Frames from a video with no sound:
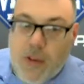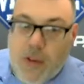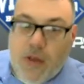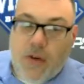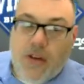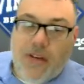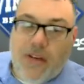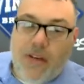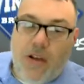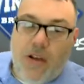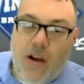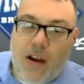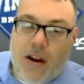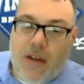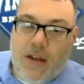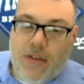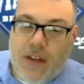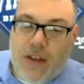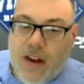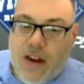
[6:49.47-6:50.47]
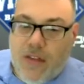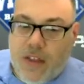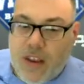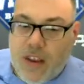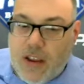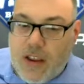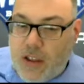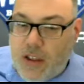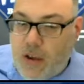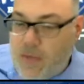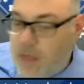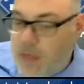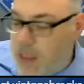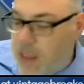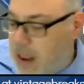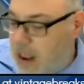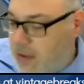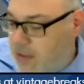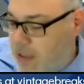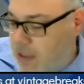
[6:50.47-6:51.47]
If you've been doing this long enough, Jonathan, you'll
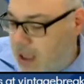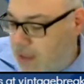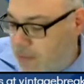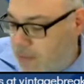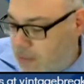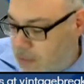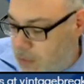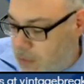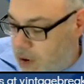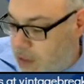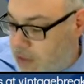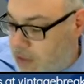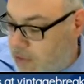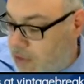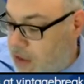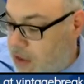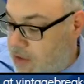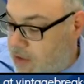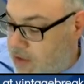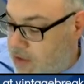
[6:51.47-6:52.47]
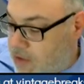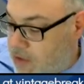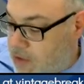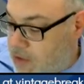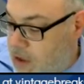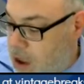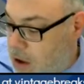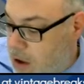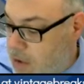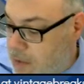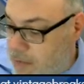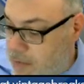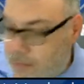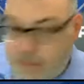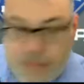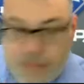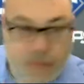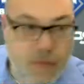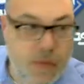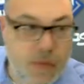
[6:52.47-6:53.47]
know for the next time. It's one of those things you just
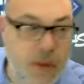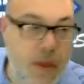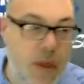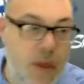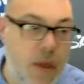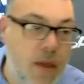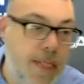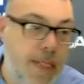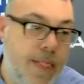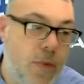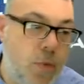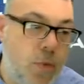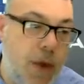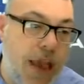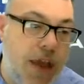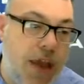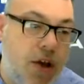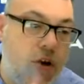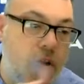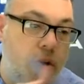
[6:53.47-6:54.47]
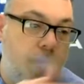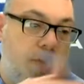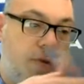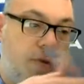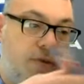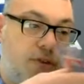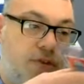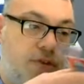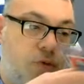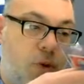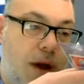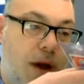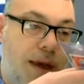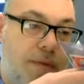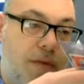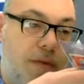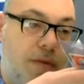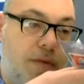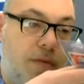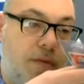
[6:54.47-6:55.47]
know. Wayne Cooper for
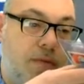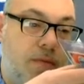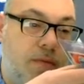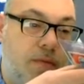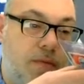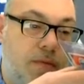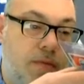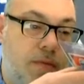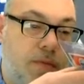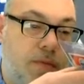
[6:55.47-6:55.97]
Twyman.